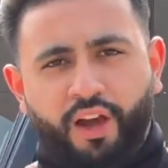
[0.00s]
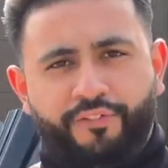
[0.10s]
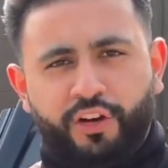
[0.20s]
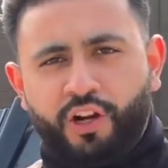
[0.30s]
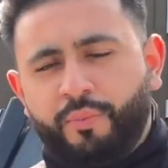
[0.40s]
A
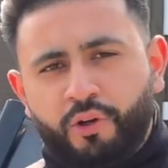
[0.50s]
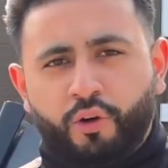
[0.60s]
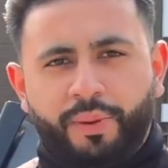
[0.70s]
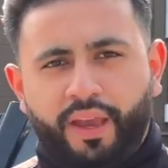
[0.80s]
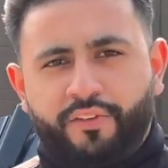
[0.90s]

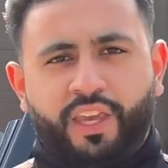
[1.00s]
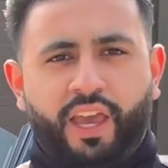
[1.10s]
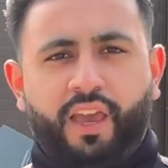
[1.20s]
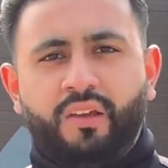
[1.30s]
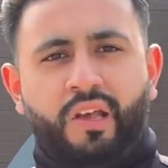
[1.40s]
phenomenal bit of
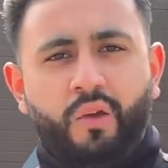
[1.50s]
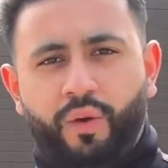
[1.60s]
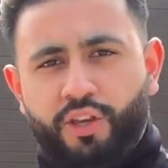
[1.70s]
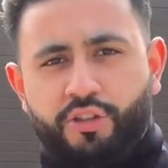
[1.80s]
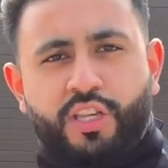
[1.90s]
kit.
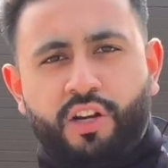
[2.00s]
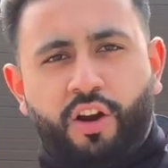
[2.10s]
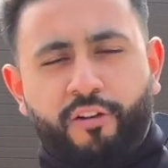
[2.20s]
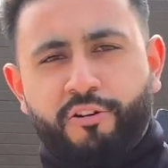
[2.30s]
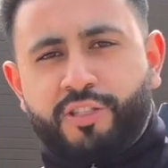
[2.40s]
We use it in
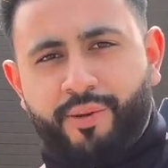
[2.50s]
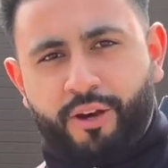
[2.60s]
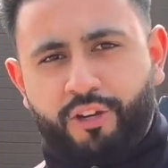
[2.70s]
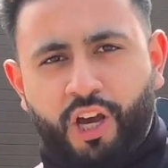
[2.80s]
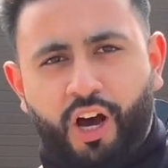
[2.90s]
our own
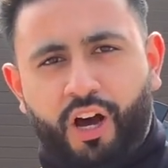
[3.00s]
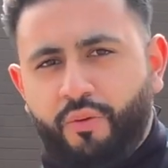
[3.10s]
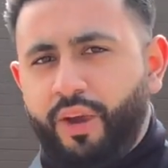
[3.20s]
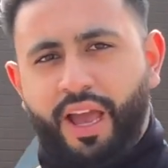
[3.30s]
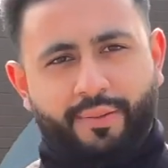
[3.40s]
demo
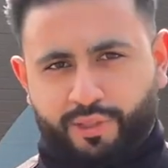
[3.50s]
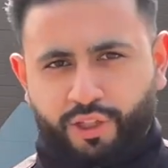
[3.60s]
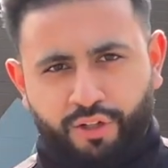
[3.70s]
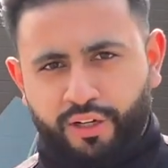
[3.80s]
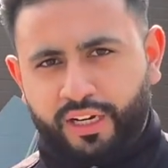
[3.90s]
car. We
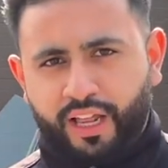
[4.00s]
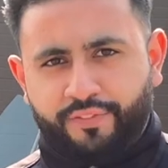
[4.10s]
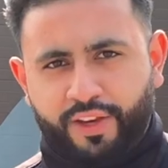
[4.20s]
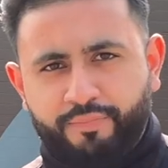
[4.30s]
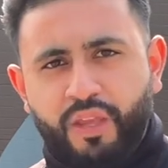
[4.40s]
absolutely
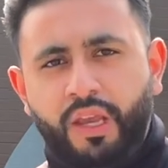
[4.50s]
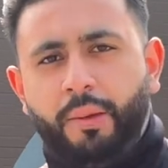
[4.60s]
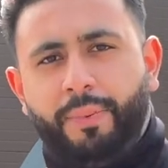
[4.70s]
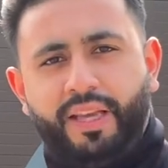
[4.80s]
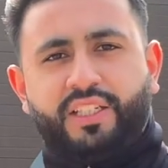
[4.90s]
love it.
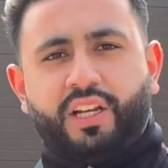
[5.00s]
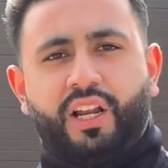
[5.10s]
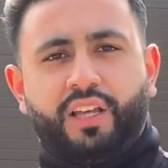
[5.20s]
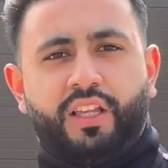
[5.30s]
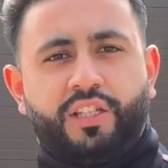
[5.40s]

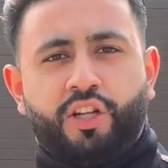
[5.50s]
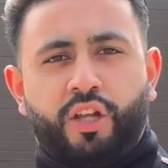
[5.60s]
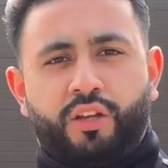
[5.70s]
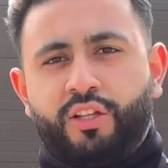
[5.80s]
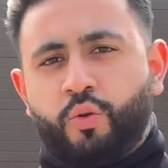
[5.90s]
Basically, there's
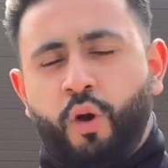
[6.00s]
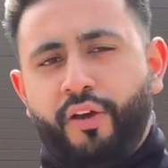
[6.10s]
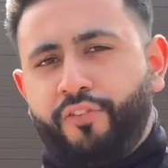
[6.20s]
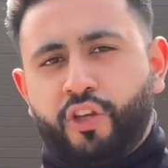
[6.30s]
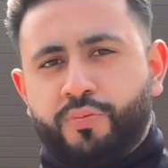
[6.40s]

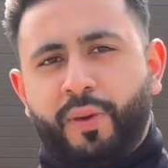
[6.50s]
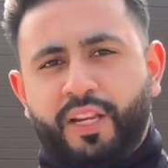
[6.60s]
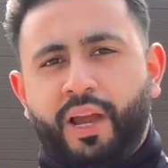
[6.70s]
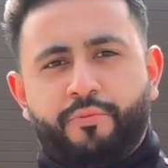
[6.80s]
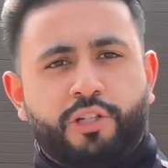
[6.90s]
quite a few
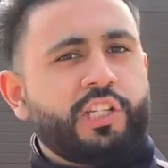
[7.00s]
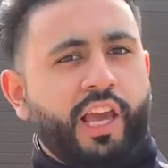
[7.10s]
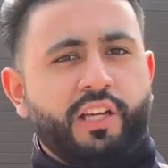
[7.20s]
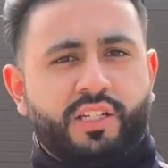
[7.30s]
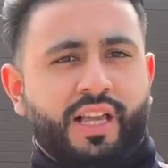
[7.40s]
speed camera
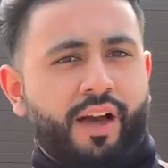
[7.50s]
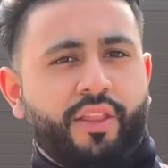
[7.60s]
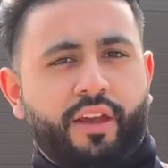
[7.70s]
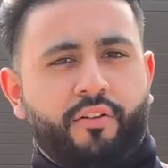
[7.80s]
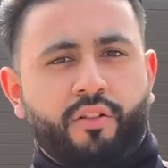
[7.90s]
detectors
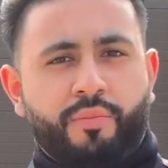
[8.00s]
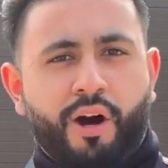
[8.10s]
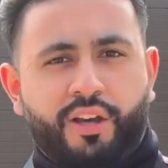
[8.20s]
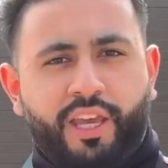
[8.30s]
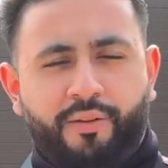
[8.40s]
out there in the
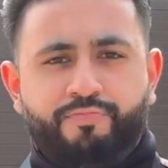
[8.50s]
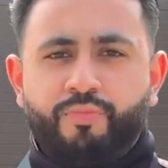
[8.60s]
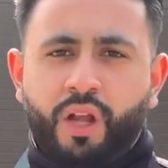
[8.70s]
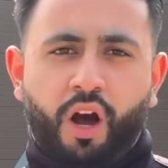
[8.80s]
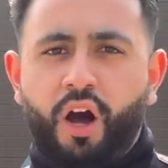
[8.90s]
market.
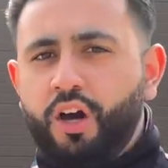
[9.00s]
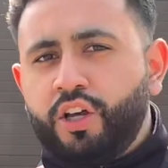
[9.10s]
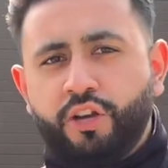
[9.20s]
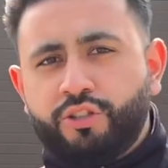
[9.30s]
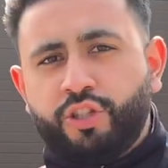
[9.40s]
Our
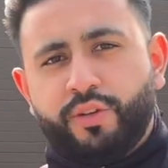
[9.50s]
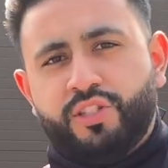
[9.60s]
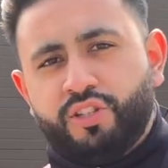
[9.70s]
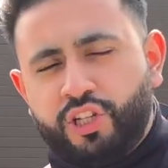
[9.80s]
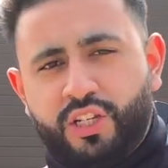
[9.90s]
go-to
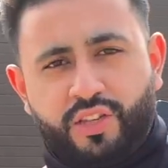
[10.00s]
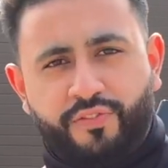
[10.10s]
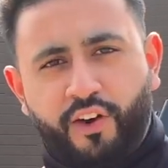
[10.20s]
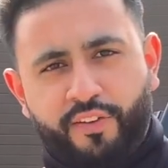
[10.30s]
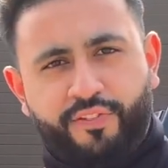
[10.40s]
is the Cheetah
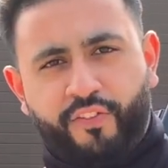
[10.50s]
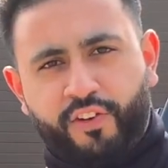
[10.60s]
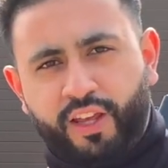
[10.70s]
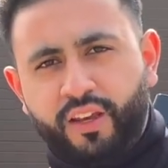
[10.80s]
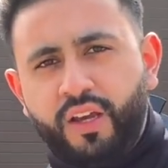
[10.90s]

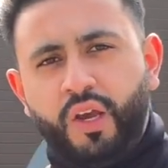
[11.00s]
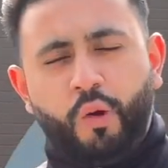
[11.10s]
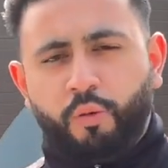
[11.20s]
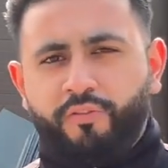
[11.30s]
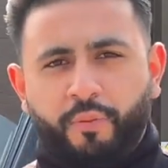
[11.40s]

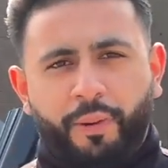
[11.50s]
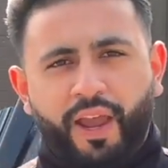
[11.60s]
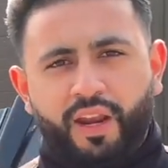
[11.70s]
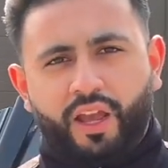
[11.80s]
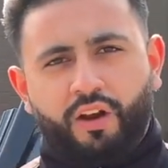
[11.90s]
550. We've
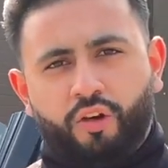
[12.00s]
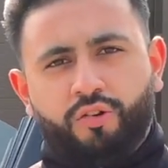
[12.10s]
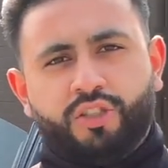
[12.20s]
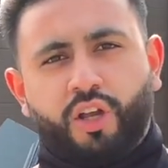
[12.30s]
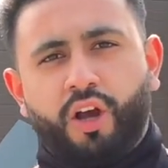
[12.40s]
compared it
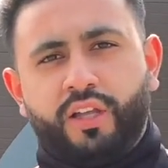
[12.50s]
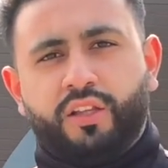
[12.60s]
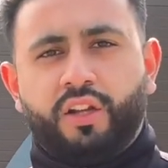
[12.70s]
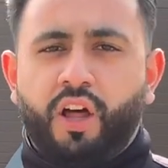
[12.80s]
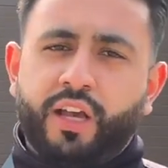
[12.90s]

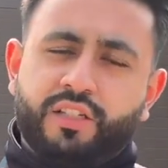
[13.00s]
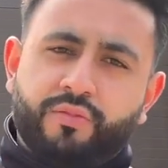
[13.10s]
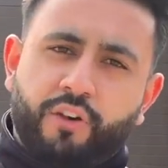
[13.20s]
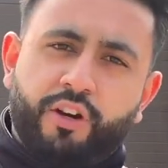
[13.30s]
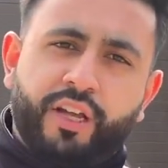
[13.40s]
alongside the likes
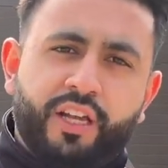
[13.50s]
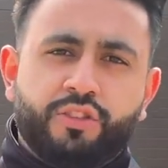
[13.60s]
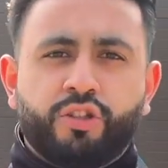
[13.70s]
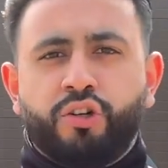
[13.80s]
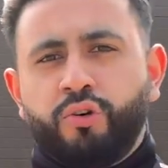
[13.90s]
of Road
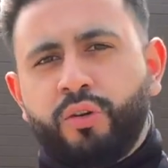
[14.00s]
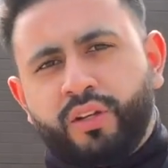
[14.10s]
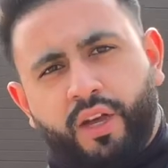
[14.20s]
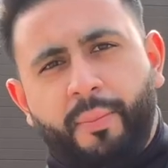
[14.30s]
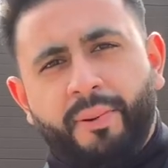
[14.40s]
Angel
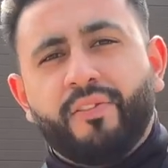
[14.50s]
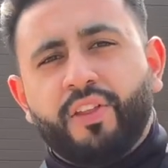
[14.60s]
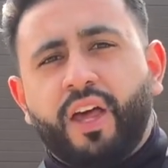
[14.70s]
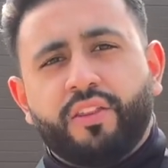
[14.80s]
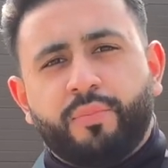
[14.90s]
and a couple of
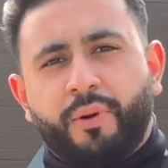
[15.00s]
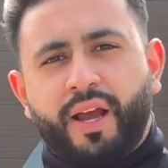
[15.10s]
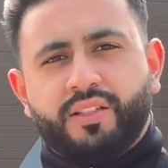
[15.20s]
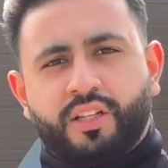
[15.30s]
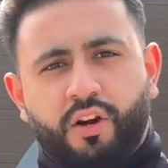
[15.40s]
the other
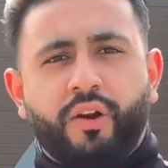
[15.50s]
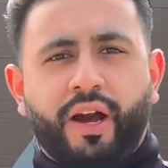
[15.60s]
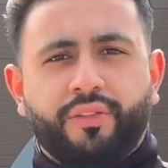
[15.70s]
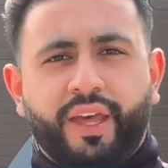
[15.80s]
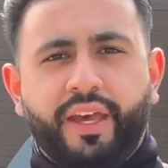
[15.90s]
brands that are
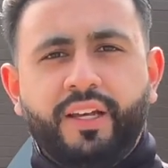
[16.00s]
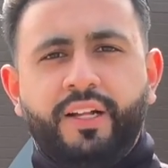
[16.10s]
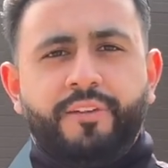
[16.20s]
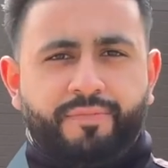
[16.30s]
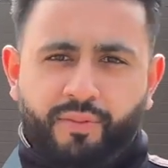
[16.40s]
out there.
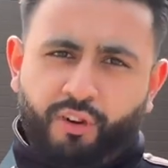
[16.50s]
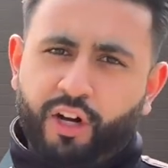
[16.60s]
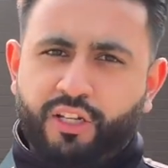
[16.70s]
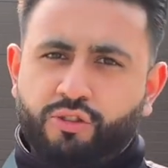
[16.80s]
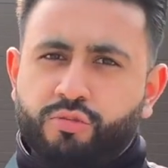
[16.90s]

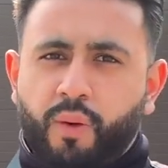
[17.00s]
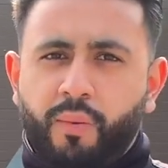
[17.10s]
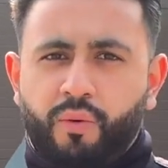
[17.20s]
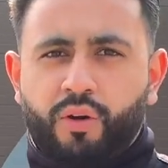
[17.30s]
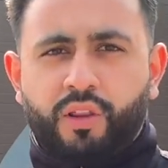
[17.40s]
Road Angel is
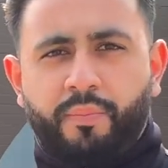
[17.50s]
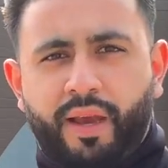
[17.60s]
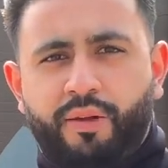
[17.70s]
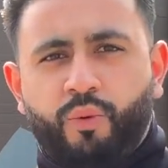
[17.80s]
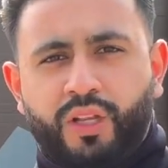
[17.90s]
probably one of the
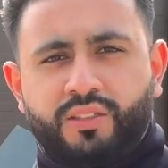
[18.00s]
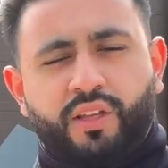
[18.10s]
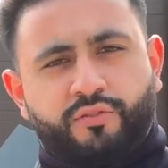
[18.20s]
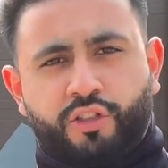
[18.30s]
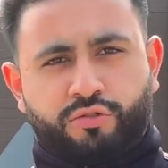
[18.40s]
main ones.
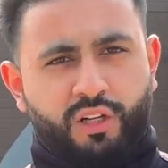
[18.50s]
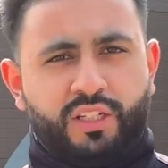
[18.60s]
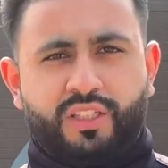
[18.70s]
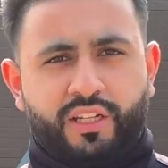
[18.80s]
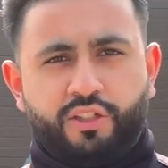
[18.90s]
They've just
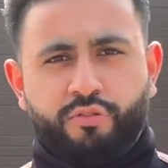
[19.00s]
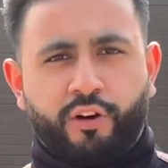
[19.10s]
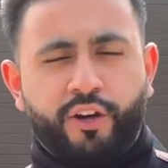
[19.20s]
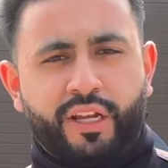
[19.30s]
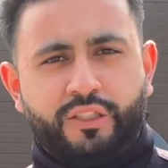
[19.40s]
released their new
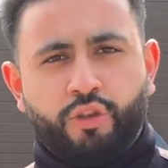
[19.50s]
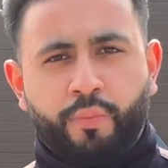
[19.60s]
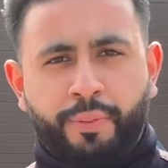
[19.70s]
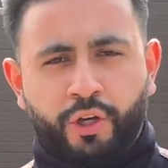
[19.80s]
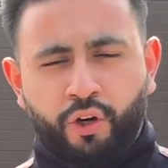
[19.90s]
Road
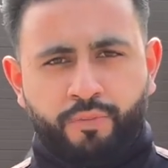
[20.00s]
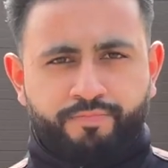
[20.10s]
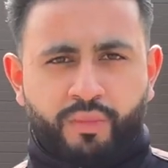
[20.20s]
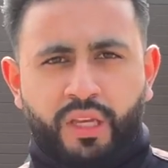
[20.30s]
Angel Pure.